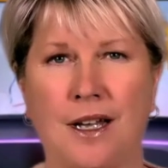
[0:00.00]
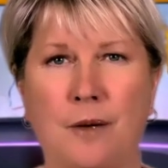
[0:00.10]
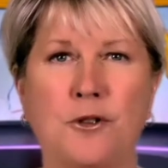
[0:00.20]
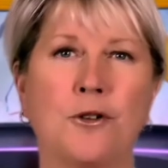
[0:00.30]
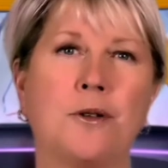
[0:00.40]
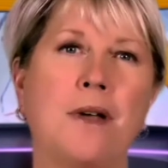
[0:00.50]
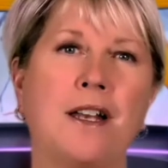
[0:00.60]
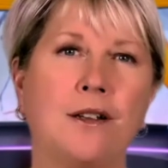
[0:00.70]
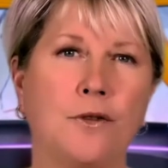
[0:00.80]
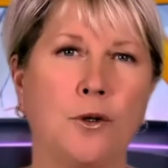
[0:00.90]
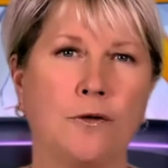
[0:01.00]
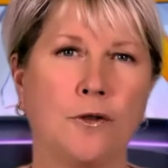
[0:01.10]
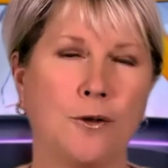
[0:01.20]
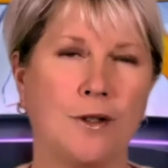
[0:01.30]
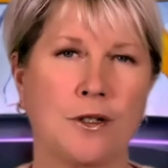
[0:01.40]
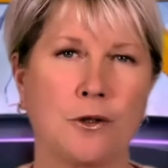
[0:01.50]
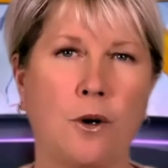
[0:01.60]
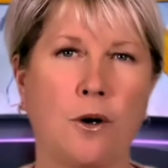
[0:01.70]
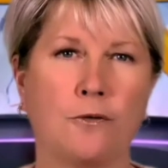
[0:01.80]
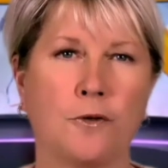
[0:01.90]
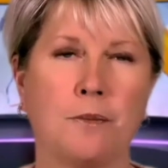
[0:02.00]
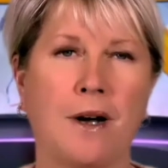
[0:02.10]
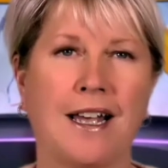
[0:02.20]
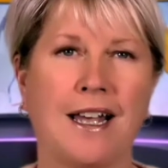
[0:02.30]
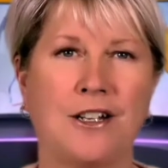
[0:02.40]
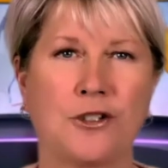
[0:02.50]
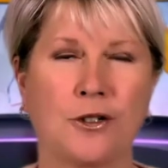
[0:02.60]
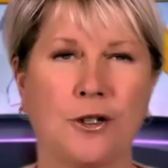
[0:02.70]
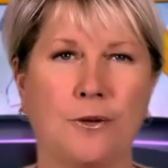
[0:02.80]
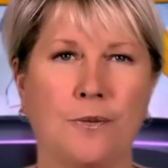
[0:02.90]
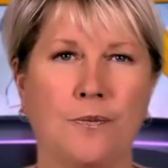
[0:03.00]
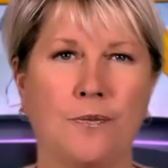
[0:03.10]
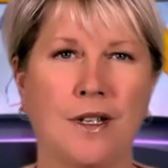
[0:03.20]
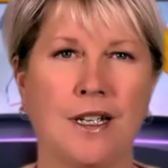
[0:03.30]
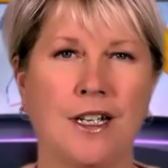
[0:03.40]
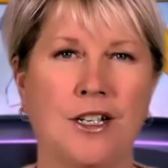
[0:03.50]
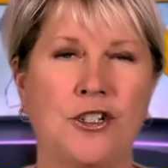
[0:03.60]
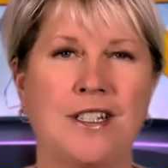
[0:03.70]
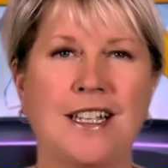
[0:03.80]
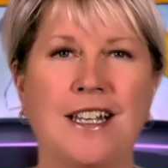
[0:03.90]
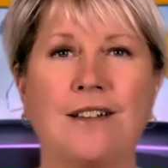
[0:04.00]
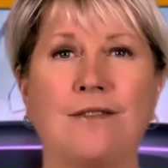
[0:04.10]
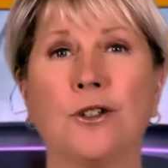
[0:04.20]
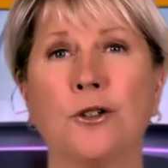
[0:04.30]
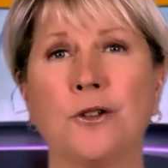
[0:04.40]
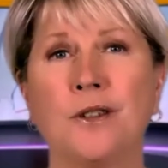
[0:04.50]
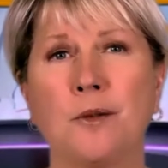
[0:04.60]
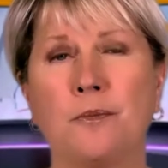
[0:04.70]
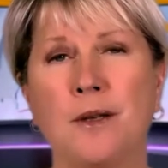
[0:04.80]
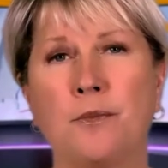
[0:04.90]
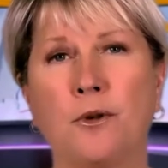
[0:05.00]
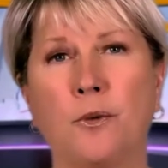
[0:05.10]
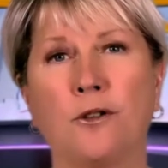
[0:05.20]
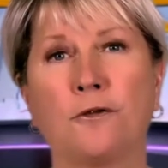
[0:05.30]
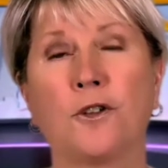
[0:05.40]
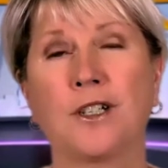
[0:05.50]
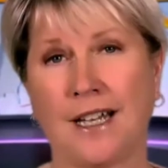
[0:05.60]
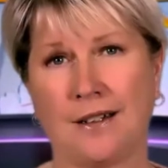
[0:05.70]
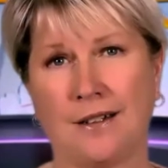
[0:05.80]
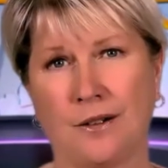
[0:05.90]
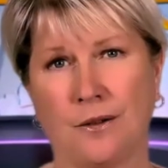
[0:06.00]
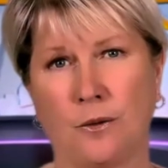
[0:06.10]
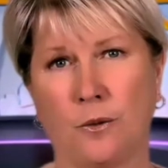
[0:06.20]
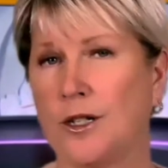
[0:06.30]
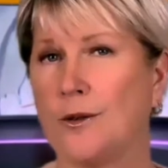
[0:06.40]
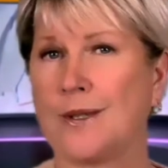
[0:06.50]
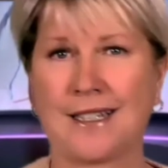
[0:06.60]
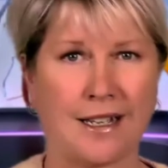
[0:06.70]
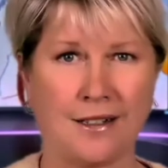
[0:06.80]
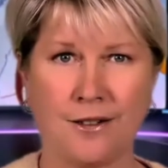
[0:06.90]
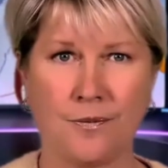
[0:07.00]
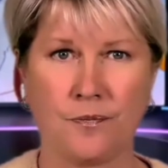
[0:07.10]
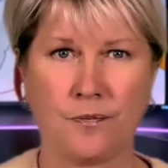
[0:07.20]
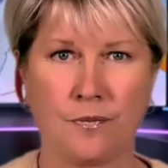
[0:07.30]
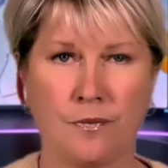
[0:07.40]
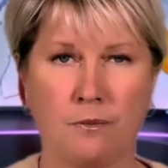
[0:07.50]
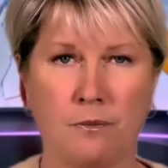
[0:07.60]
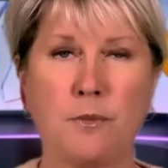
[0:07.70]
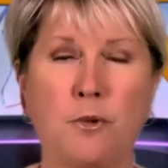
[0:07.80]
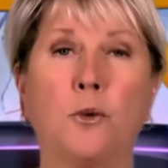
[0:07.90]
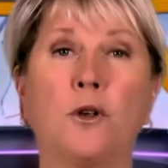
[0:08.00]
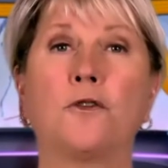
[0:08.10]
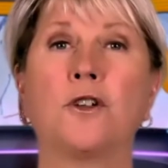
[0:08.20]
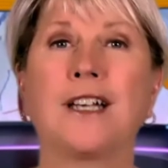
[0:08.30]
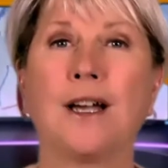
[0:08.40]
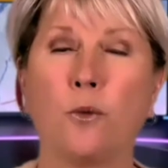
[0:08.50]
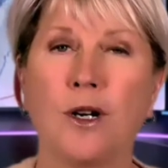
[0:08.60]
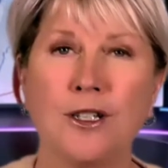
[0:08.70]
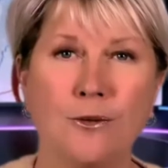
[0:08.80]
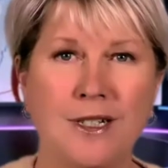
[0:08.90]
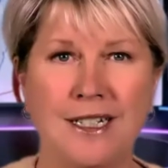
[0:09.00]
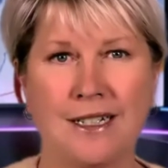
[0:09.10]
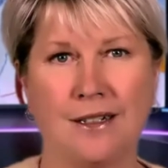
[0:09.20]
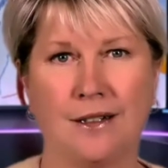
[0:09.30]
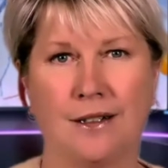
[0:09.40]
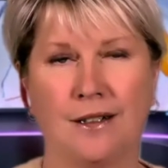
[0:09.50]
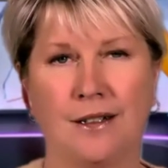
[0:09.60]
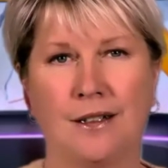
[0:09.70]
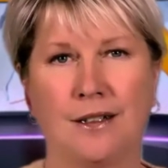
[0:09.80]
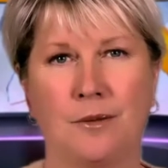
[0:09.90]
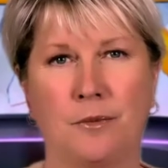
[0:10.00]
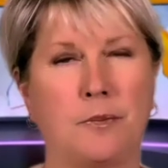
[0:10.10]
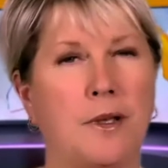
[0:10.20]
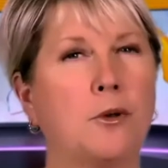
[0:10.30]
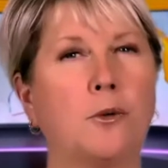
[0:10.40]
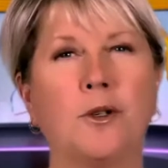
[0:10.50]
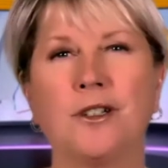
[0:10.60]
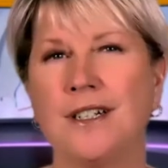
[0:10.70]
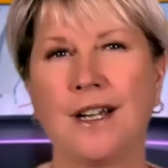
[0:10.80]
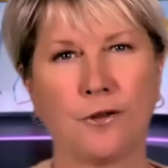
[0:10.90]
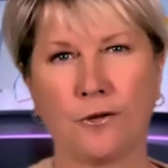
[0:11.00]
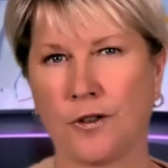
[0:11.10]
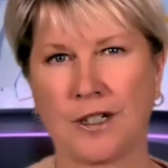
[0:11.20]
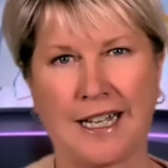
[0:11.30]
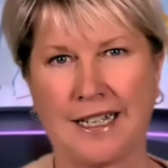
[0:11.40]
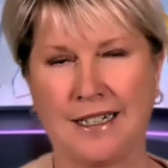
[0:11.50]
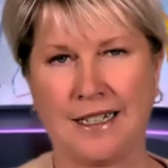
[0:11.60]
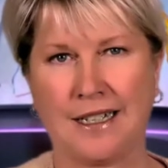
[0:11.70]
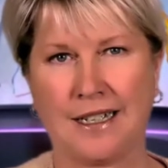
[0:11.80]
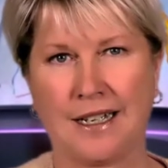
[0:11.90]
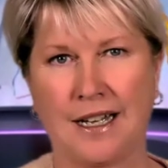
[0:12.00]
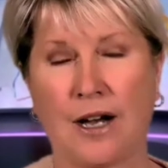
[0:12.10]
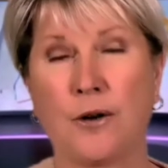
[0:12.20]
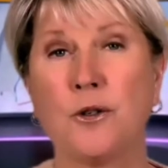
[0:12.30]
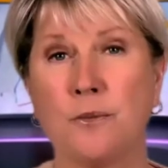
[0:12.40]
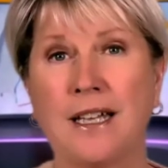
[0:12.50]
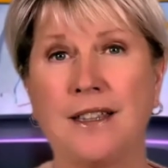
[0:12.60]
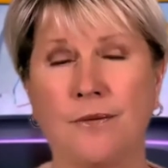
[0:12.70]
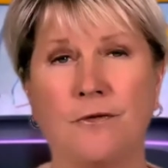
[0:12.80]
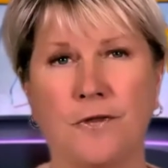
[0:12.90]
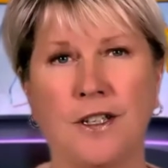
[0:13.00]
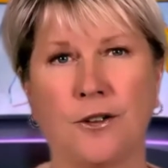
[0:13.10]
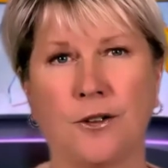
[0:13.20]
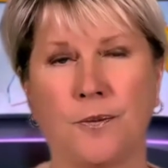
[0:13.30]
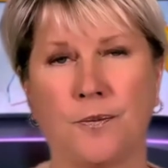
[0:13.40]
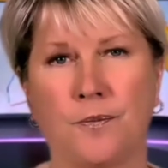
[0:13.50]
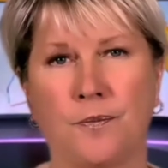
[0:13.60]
I'm sure that many of you have heard this quote from Maya Angelou. She said, "I've learned that people will forget what you said. People will forget what you did, but people will never forget how you made them feel."